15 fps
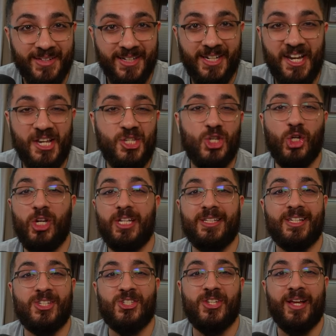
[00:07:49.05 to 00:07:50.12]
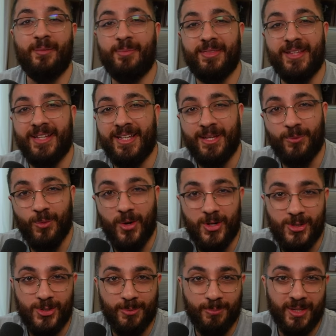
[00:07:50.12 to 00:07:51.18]
Literally the same thing he
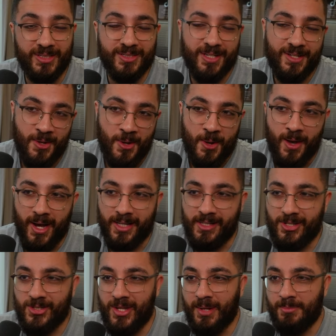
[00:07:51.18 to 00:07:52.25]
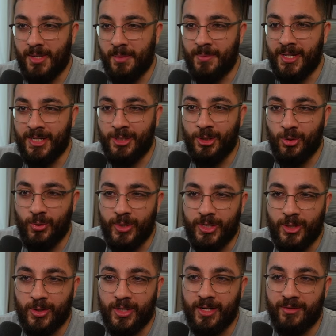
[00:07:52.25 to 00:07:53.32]
was, but at the same time, he knew he
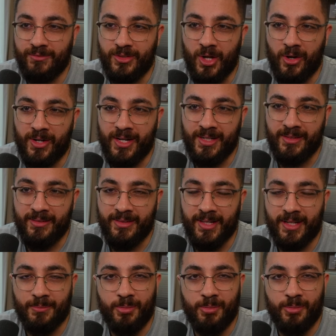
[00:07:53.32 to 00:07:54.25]
couldn't have done anything.